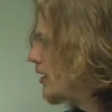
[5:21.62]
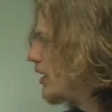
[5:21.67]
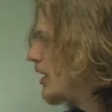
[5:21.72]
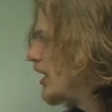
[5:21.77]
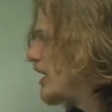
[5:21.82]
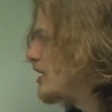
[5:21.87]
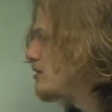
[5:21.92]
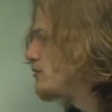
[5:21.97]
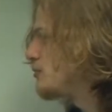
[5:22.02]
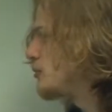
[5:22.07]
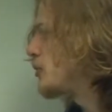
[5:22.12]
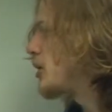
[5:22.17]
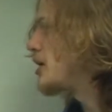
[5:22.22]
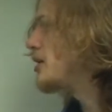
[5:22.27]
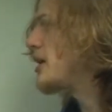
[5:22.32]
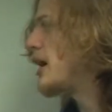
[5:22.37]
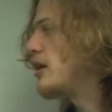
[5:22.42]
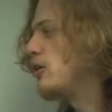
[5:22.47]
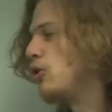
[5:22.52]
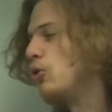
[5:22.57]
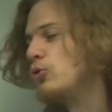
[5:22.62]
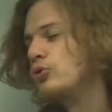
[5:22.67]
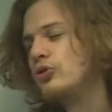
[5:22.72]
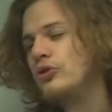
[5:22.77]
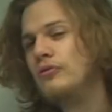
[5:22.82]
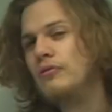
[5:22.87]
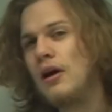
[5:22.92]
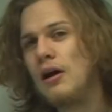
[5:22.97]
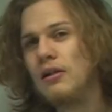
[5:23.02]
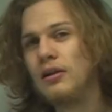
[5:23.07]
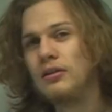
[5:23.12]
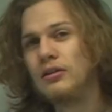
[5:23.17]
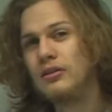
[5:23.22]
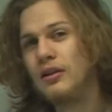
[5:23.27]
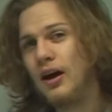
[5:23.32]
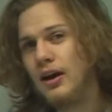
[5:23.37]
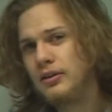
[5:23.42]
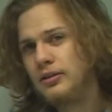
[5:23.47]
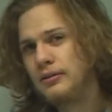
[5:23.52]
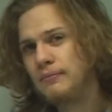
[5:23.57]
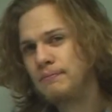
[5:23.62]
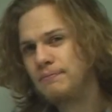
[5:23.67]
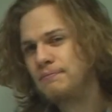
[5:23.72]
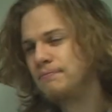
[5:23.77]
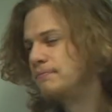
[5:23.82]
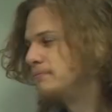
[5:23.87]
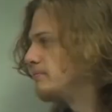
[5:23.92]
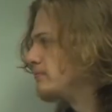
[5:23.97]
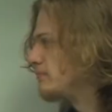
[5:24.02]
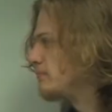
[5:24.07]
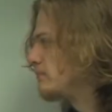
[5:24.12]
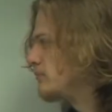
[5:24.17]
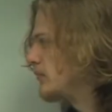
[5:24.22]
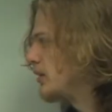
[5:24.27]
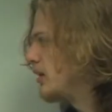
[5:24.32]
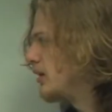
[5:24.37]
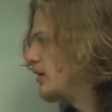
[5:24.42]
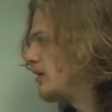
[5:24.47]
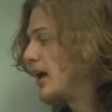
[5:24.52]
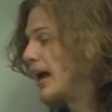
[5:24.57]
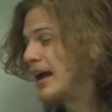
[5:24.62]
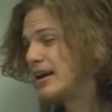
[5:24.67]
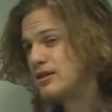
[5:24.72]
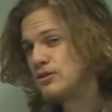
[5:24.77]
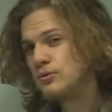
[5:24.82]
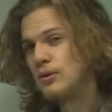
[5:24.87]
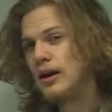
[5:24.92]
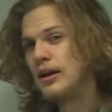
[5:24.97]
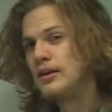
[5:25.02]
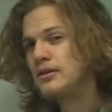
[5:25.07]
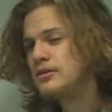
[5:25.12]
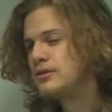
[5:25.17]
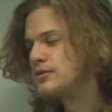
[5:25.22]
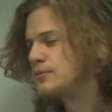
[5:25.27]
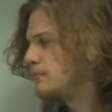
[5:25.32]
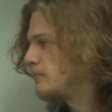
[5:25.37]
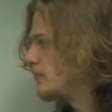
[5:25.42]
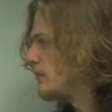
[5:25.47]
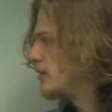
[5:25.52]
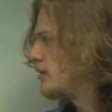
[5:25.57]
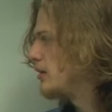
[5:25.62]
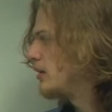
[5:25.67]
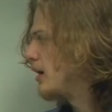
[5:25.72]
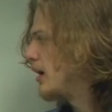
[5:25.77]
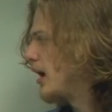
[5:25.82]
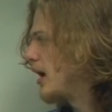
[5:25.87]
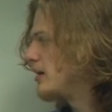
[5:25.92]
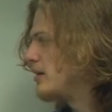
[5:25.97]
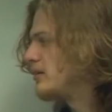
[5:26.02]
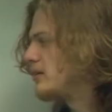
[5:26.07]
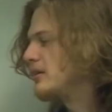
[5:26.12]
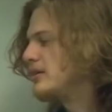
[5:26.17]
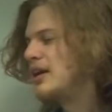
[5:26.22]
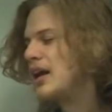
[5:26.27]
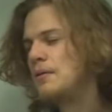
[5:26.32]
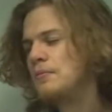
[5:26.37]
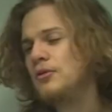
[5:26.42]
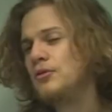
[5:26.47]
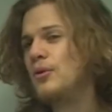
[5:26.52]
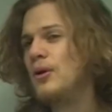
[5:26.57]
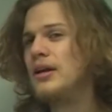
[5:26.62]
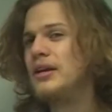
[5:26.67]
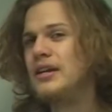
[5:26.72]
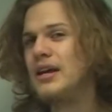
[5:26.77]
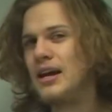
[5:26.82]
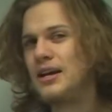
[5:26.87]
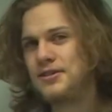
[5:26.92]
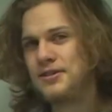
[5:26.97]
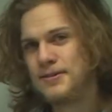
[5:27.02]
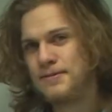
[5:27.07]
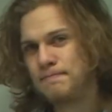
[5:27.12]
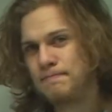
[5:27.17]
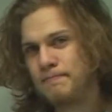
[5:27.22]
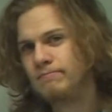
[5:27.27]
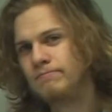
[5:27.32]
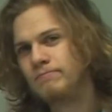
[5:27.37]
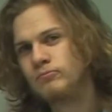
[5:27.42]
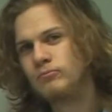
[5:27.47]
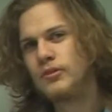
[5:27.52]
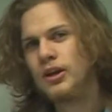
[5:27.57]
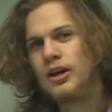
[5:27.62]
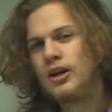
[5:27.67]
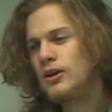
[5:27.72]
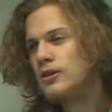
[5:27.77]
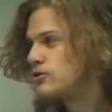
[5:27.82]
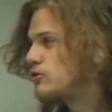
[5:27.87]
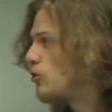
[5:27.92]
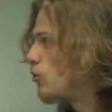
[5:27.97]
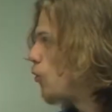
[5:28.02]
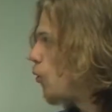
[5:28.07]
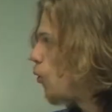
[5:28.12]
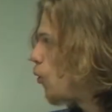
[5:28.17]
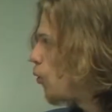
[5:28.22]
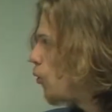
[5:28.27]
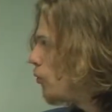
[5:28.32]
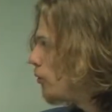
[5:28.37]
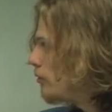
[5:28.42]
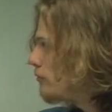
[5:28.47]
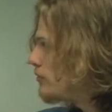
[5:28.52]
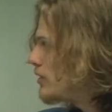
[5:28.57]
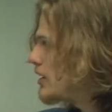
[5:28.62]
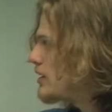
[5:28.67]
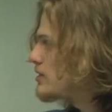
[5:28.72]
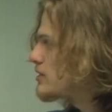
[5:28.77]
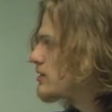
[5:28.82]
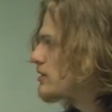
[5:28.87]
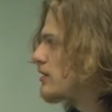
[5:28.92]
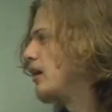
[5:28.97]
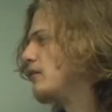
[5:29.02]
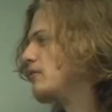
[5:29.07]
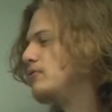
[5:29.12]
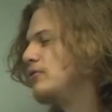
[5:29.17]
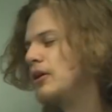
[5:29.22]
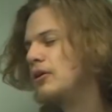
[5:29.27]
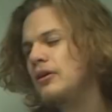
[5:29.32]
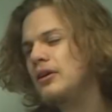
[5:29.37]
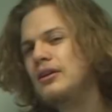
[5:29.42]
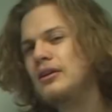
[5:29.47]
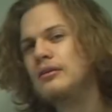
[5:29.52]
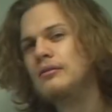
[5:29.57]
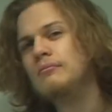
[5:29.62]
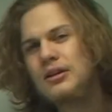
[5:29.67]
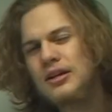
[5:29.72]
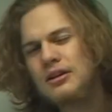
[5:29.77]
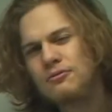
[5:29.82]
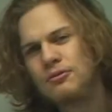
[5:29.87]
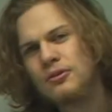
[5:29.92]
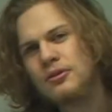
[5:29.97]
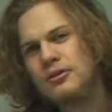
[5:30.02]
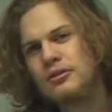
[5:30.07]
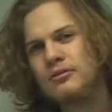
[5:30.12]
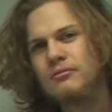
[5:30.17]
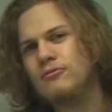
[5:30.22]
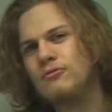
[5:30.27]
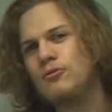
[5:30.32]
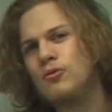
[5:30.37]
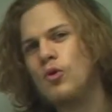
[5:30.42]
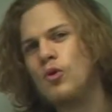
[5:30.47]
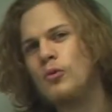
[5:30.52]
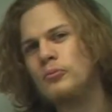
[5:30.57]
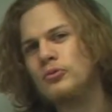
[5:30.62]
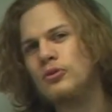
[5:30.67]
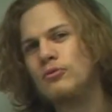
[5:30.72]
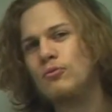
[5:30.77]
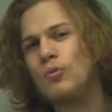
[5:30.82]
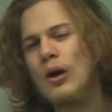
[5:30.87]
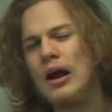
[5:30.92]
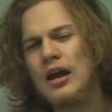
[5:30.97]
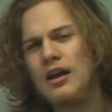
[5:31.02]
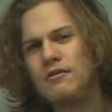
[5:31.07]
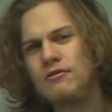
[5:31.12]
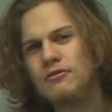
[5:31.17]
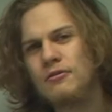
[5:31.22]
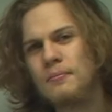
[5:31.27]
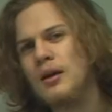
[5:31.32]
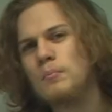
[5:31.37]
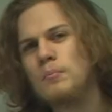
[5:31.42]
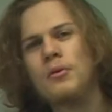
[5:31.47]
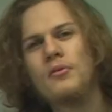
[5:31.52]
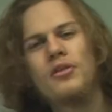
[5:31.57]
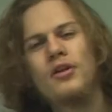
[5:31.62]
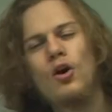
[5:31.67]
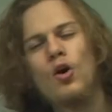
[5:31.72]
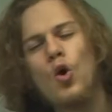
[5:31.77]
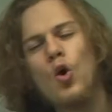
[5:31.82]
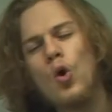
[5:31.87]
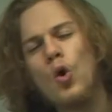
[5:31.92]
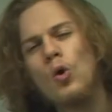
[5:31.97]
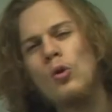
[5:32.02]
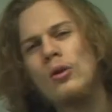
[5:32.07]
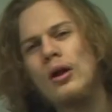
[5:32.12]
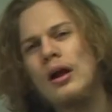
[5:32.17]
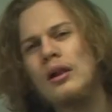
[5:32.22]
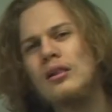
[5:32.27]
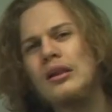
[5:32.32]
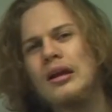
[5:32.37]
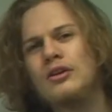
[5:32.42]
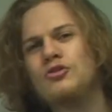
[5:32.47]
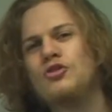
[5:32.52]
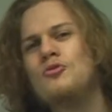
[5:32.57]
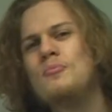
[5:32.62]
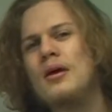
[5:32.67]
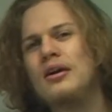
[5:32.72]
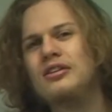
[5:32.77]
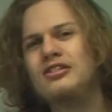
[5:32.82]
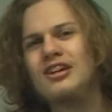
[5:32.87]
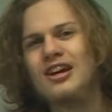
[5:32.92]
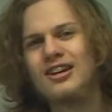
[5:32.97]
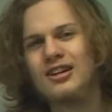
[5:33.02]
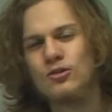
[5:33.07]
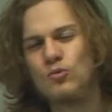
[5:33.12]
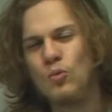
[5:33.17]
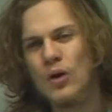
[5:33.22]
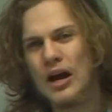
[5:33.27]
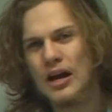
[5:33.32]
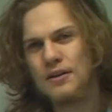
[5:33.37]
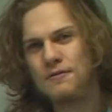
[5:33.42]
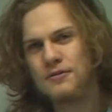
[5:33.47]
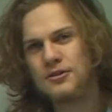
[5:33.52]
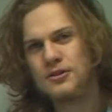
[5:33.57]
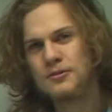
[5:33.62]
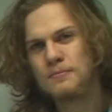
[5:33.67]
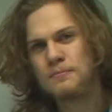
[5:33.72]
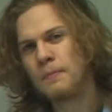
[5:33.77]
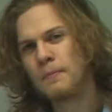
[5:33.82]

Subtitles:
infrared and ultraviolet light, X-rays, and gamma radiation. So all of these are very different forms of wave, but they're all electromagnetic waves.